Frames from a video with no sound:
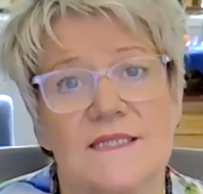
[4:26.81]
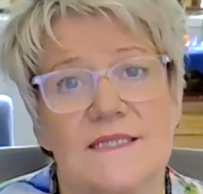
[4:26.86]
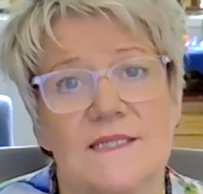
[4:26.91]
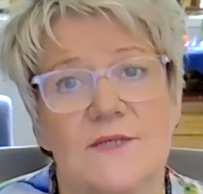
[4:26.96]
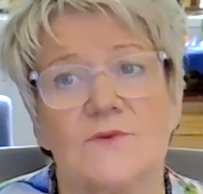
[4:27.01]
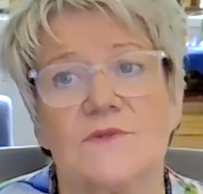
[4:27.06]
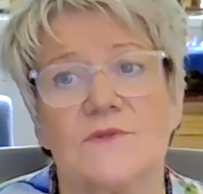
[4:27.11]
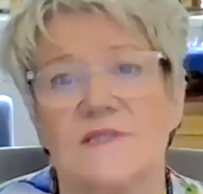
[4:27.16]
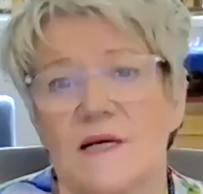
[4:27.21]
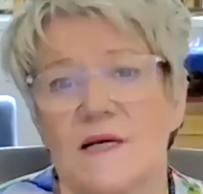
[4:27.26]

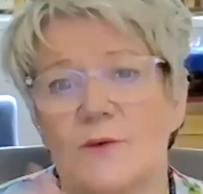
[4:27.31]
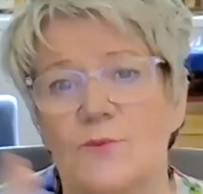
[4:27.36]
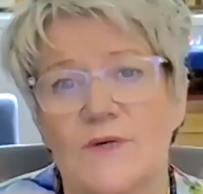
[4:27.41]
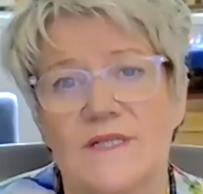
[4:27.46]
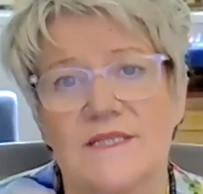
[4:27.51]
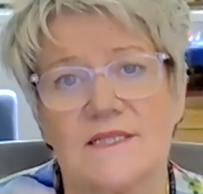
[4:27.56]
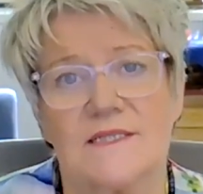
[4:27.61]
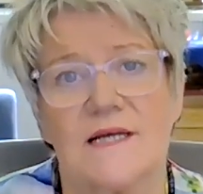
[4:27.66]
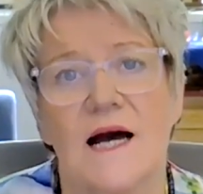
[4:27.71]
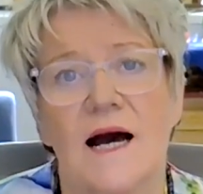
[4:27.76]
skill set.
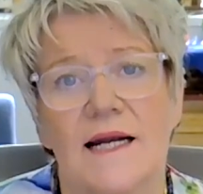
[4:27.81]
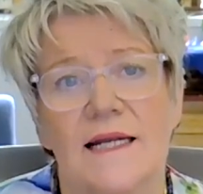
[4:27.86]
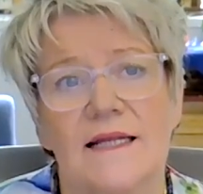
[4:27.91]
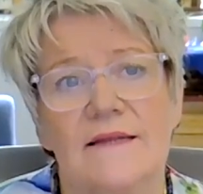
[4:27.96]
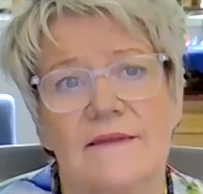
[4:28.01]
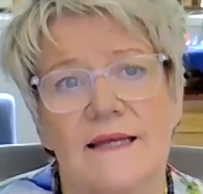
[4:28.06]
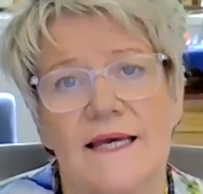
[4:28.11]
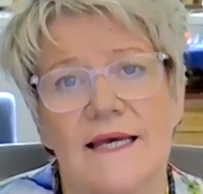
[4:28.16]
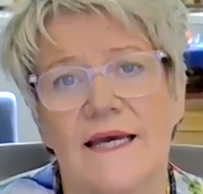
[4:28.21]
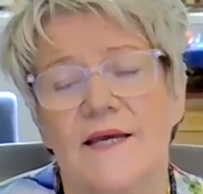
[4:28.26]
We're
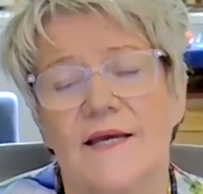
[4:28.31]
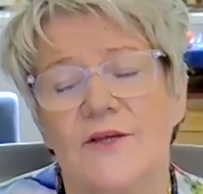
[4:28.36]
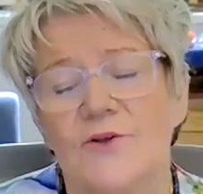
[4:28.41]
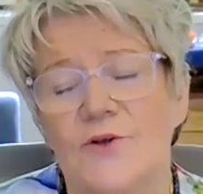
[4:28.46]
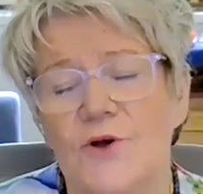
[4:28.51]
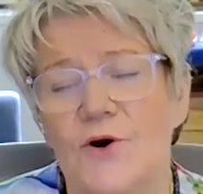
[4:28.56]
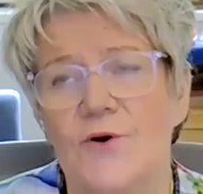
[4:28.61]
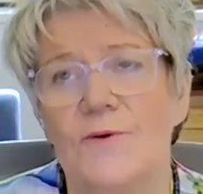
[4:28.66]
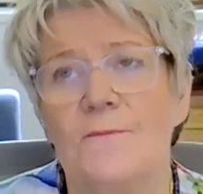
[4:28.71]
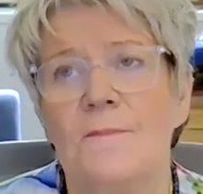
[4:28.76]
starting there. You
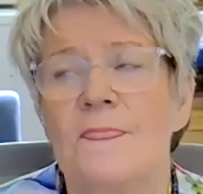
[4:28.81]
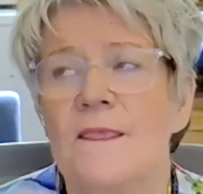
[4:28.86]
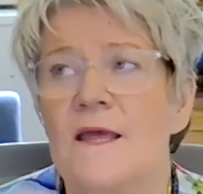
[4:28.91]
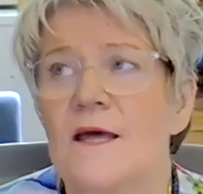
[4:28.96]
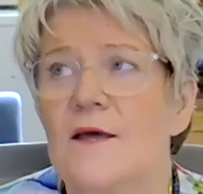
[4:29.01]
know,